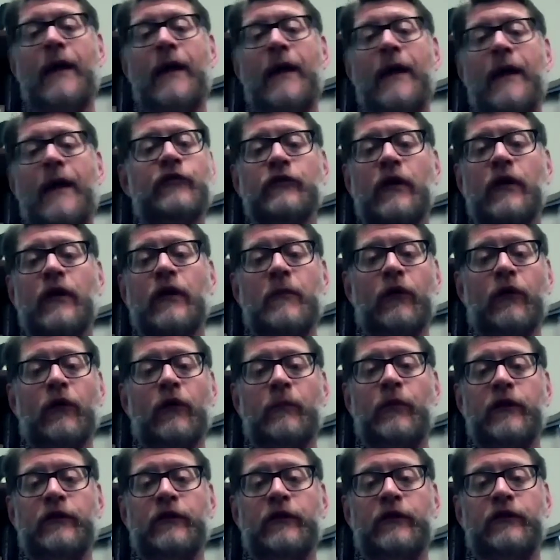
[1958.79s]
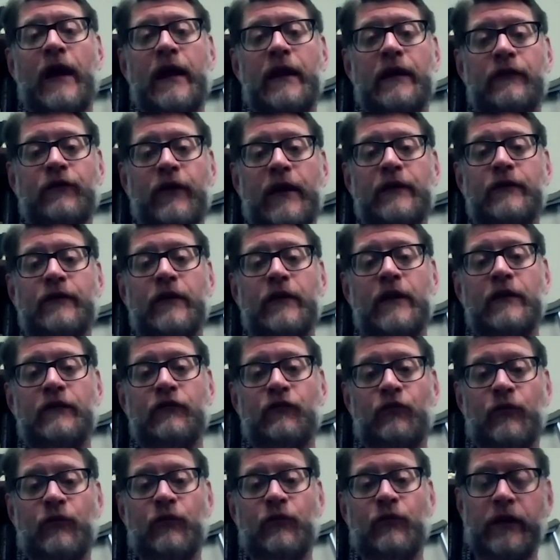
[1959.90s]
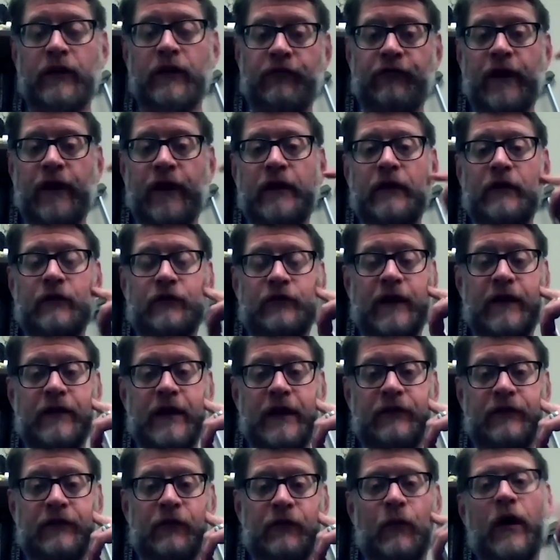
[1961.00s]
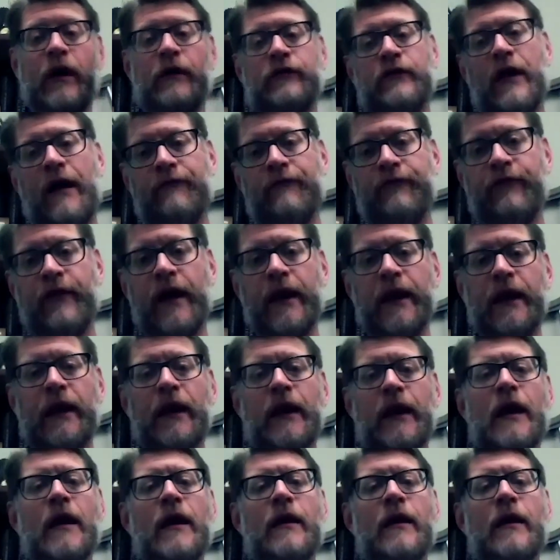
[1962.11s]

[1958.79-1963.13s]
absolutely 1,000,000%. It's really funny you say that's, well, it's not funny,